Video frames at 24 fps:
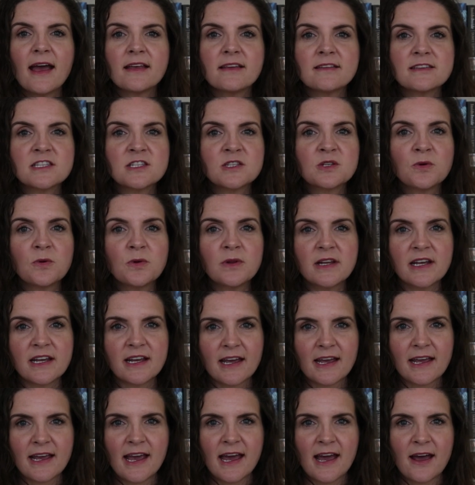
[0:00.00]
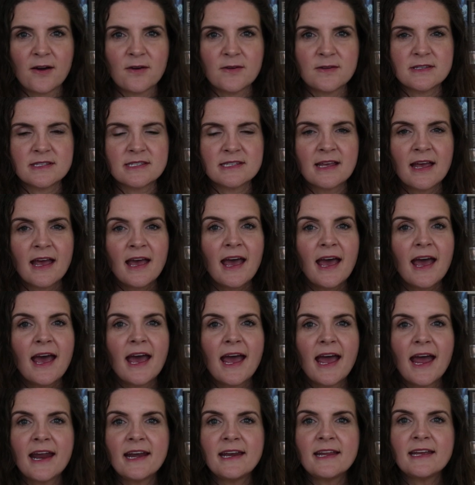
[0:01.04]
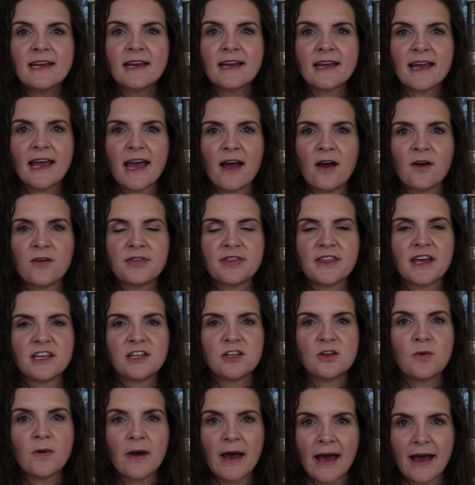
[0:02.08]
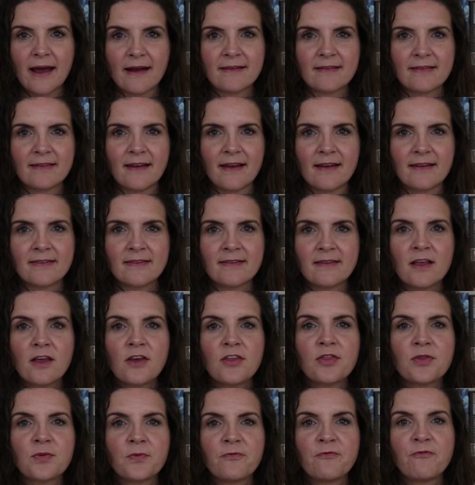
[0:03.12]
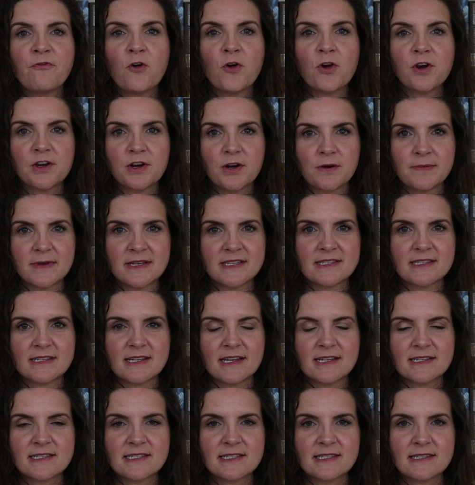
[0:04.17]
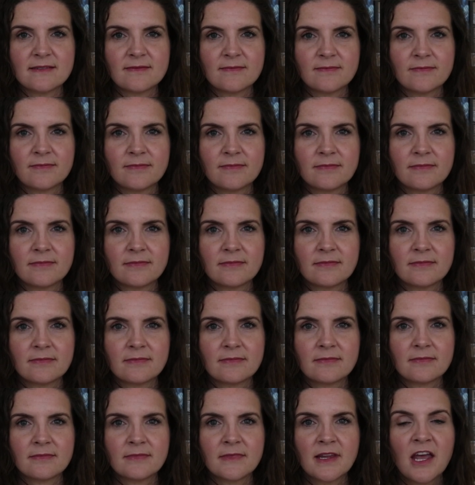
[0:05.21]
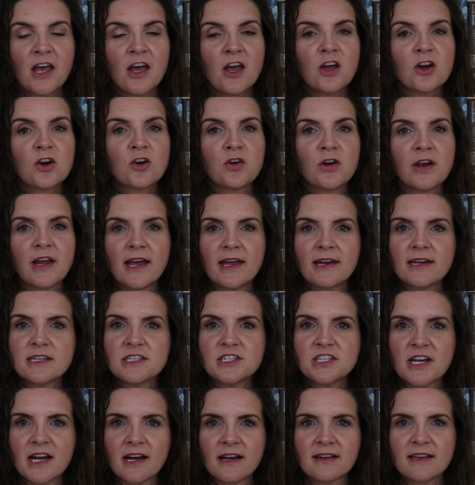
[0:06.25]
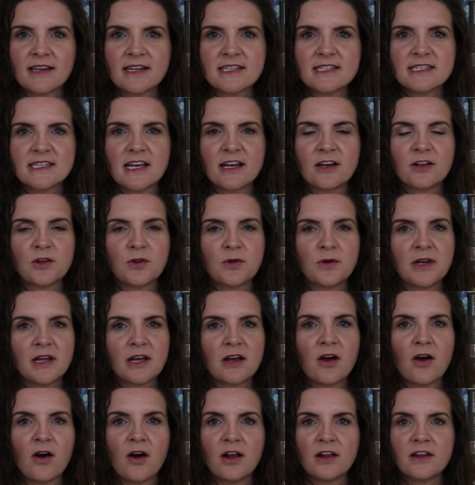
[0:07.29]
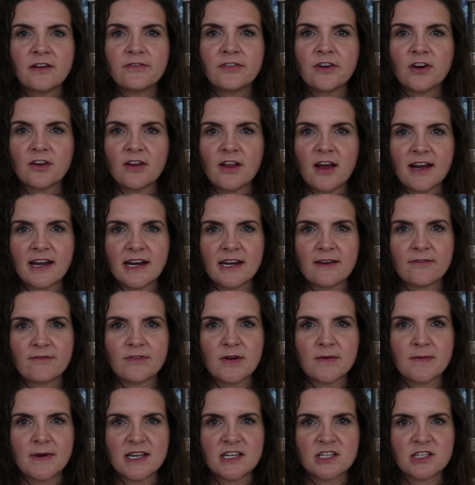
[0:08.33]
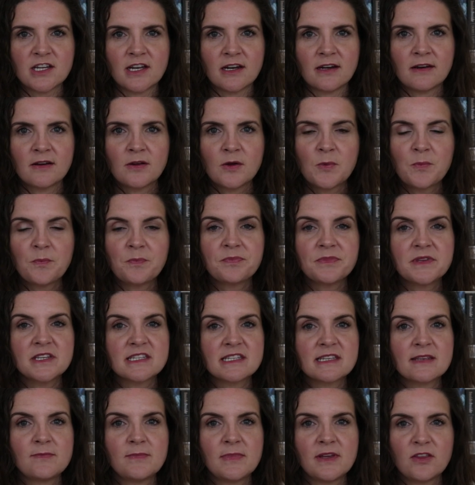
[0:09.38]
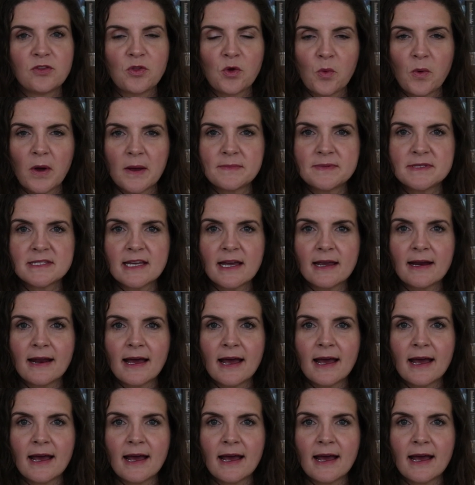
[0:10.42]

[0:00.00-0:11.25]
schooling accounts, any account that you access for your business. Create a checklist including all of your login information. This can be the website